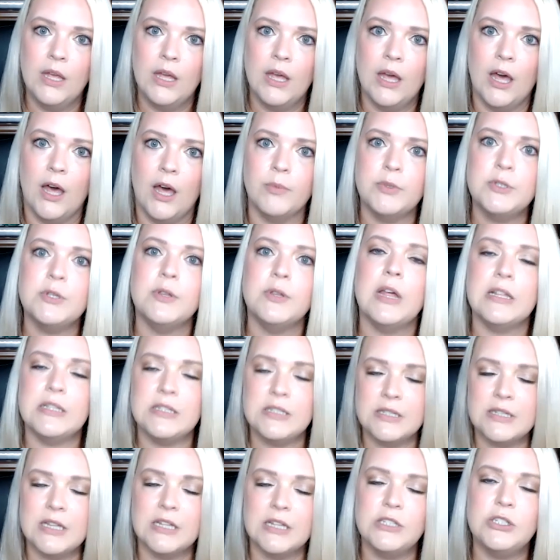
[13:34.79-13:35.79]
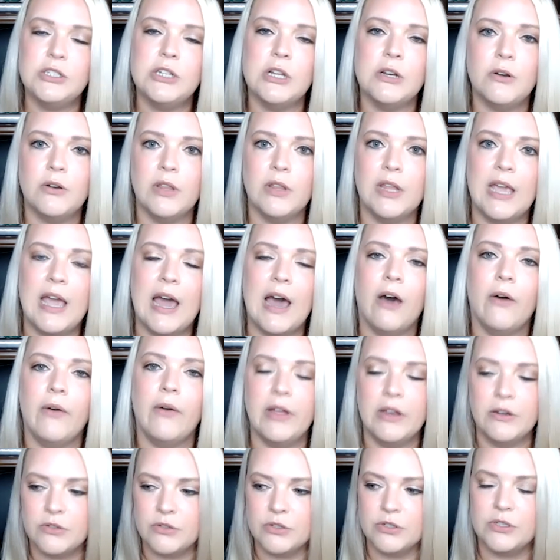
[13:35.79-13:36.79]
Yeah. So that's generally how
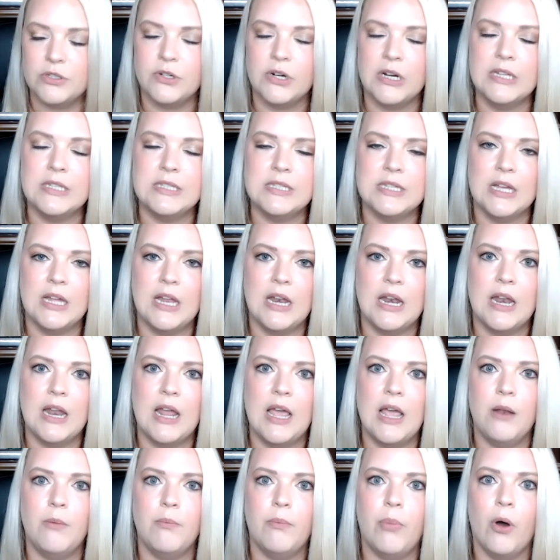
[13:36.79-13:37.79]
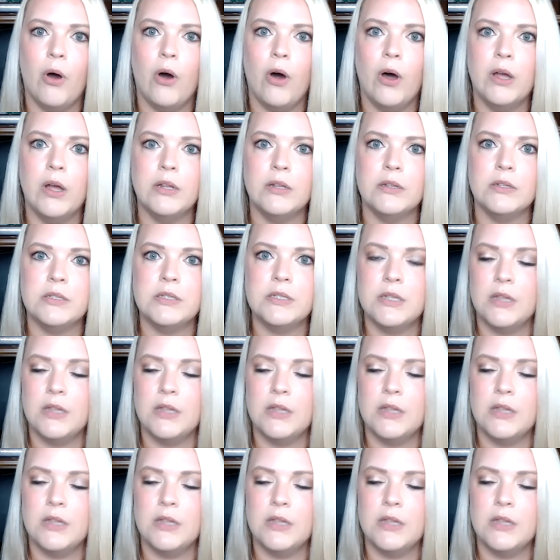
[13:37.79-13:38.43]
interest rates and bonds,